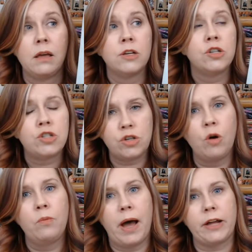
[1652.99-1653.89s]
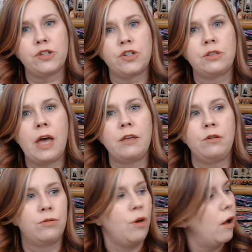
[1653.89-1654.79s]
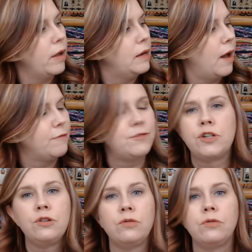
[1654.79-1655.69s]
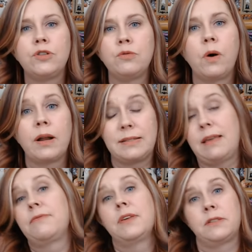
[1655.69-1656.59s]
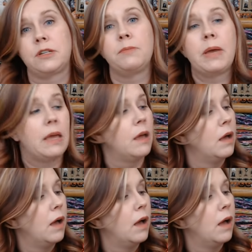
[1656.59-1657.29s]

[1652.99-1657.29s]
so much that you thought enough to to want to send this to me.